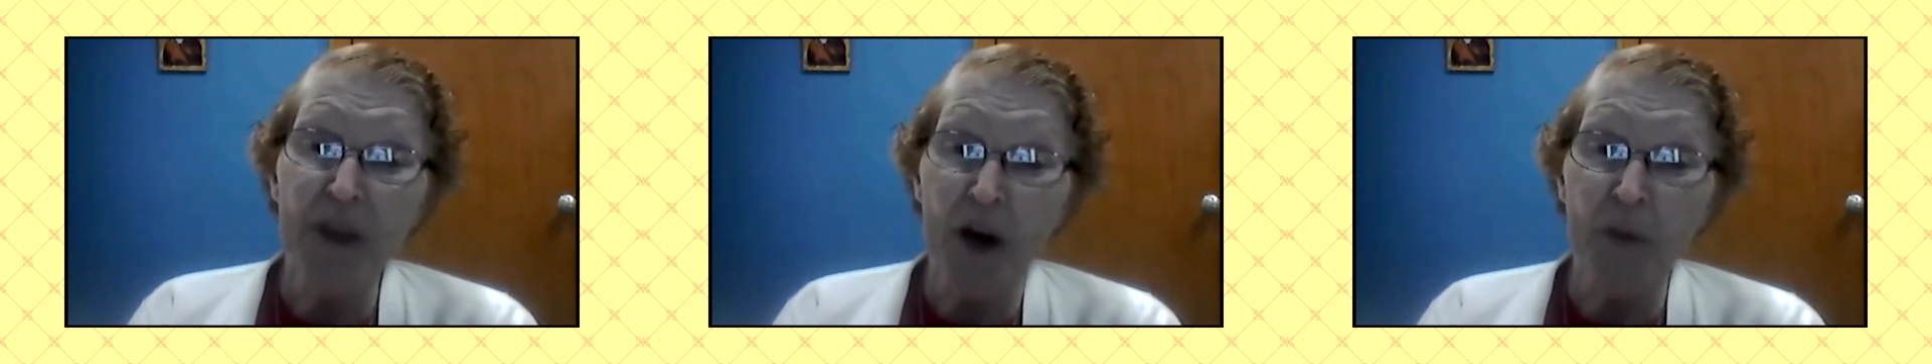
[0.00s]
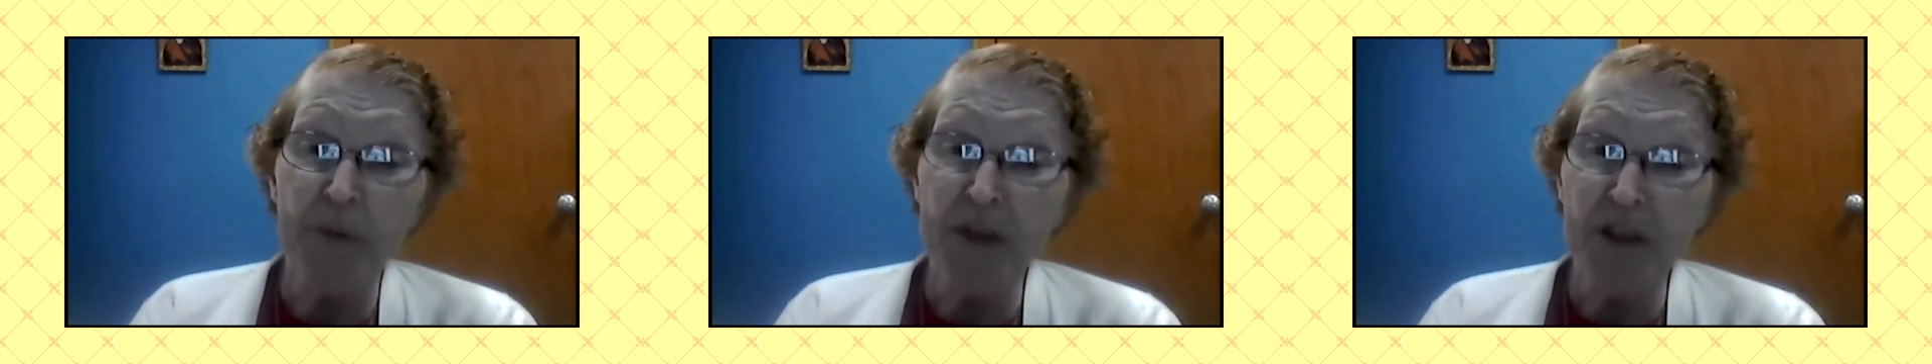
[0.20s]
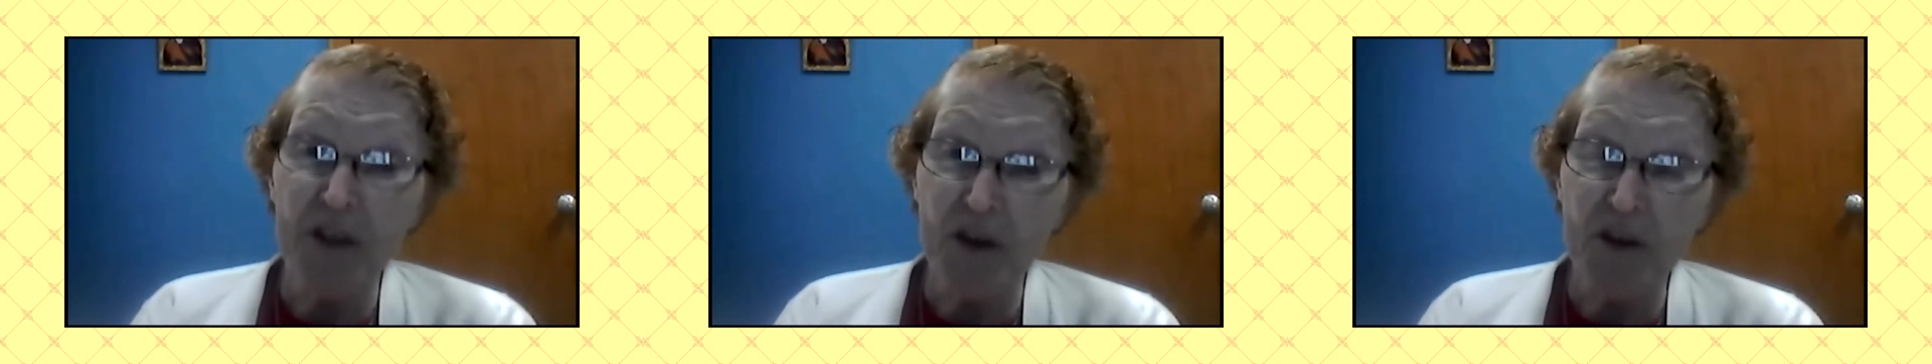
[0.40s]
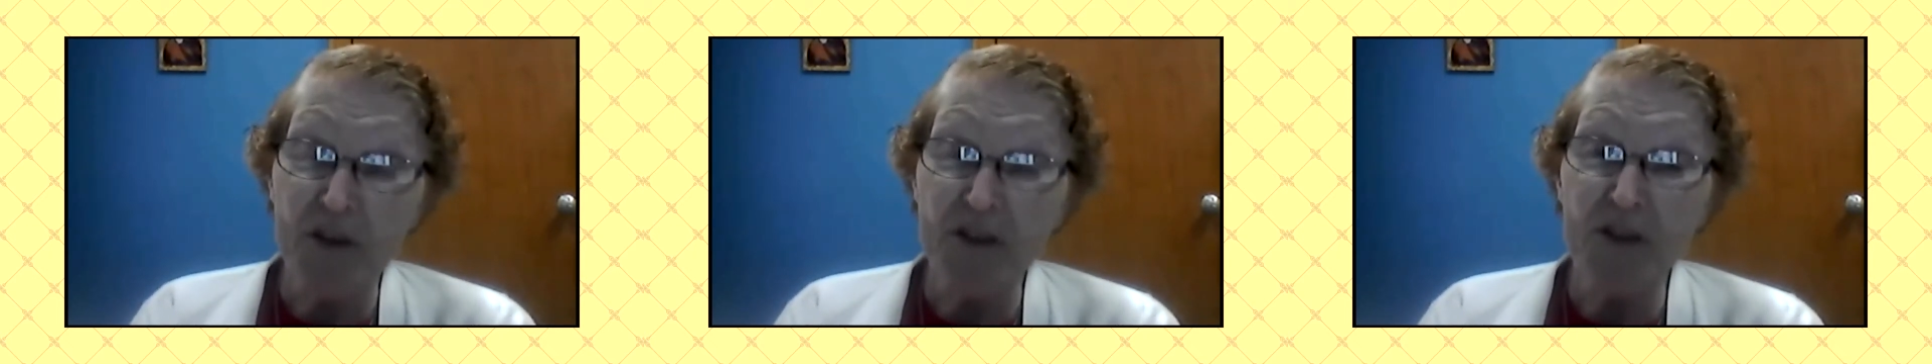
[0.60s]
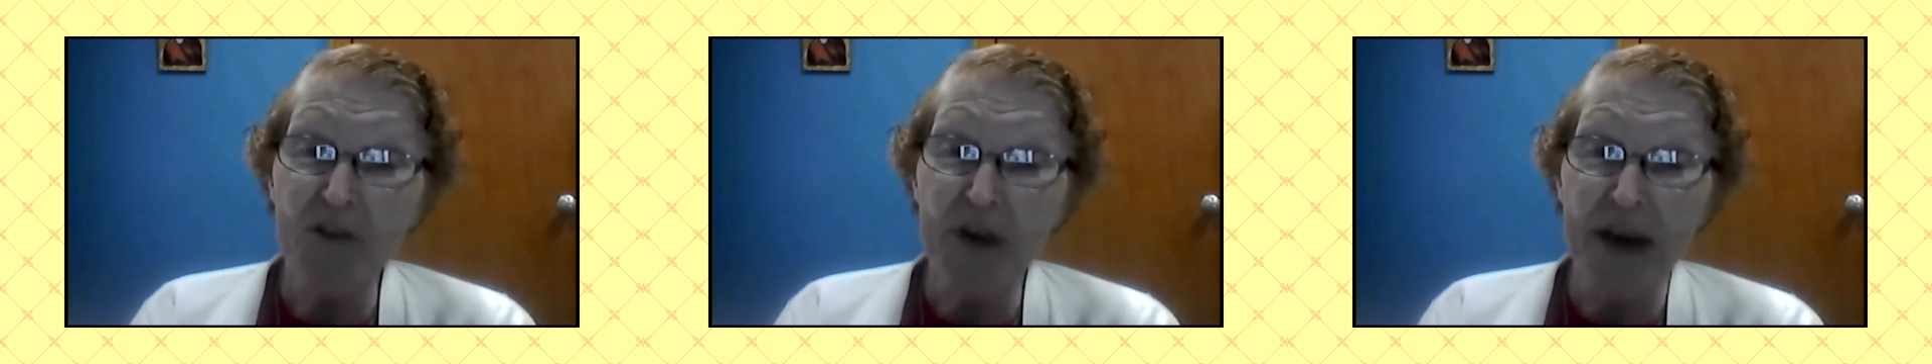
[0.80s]
with helping
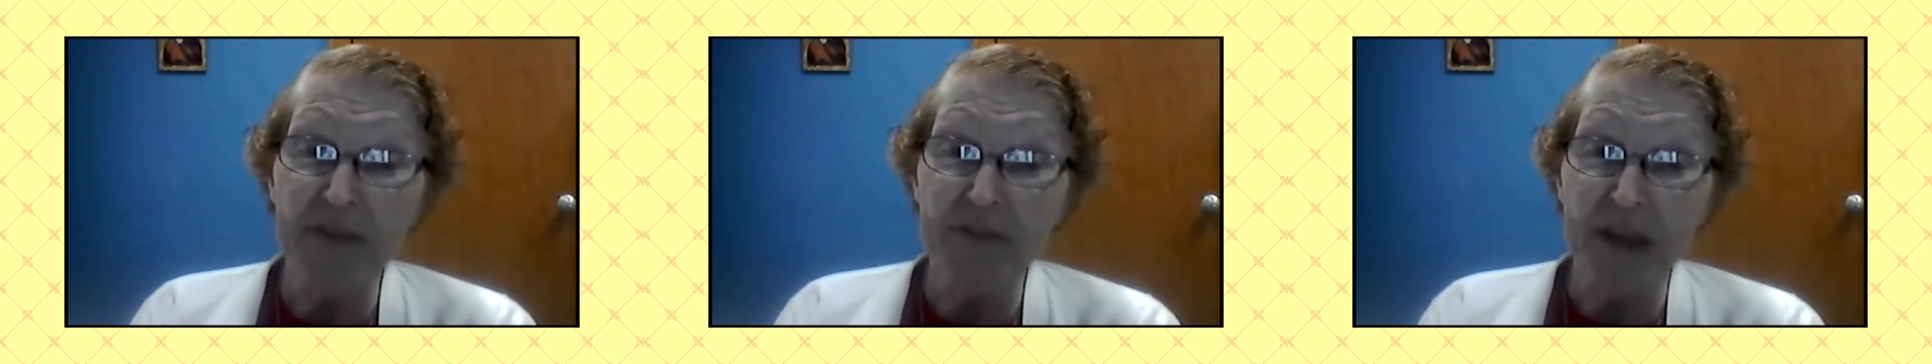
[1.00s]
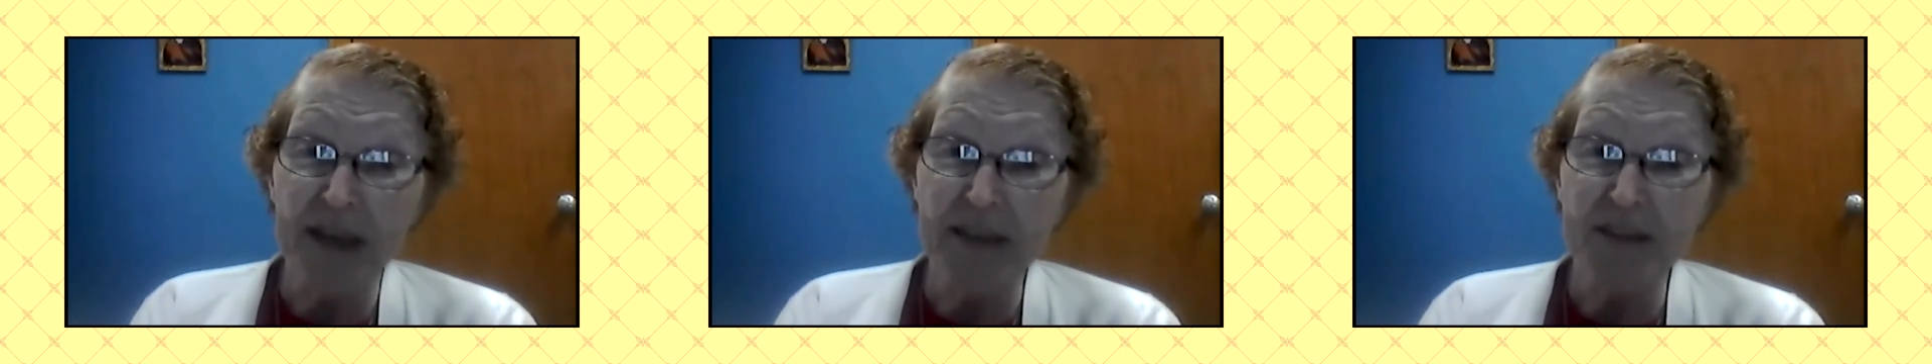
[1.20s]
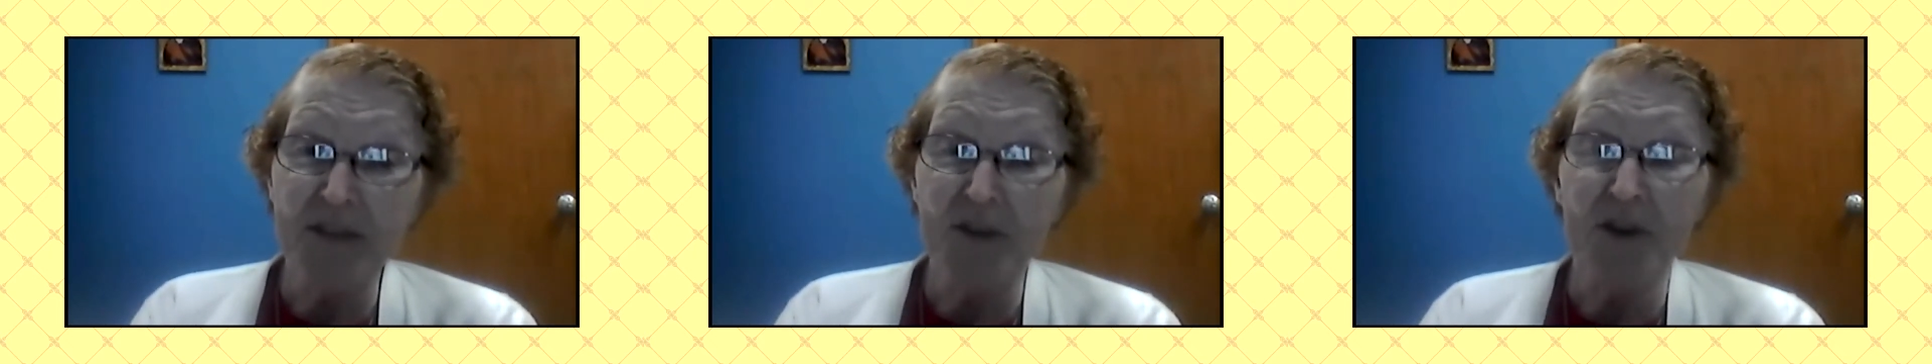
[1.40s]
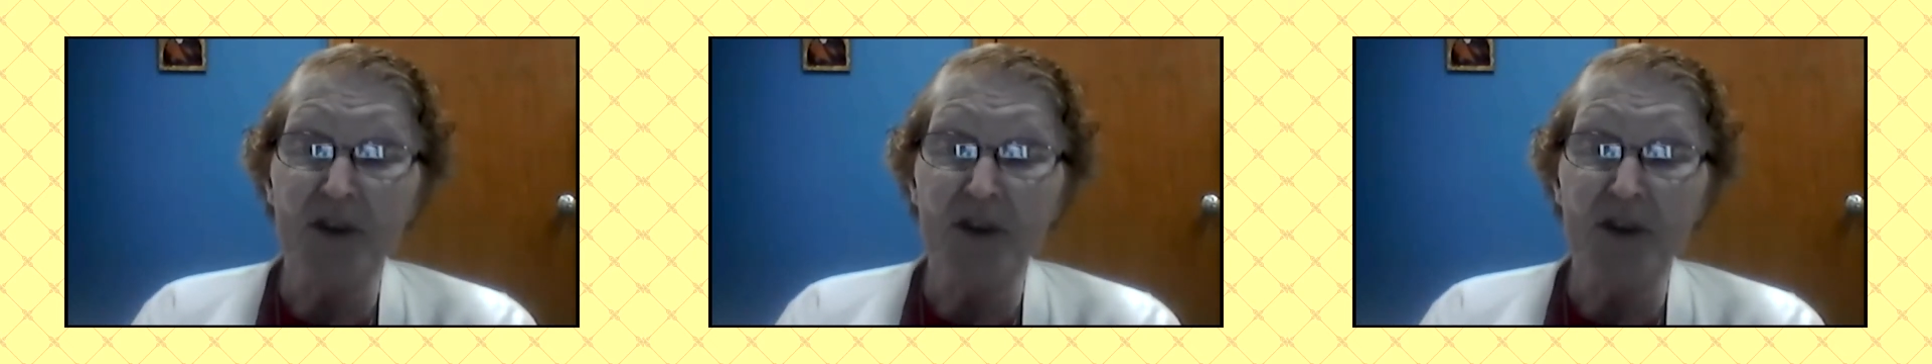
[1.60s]
those who have less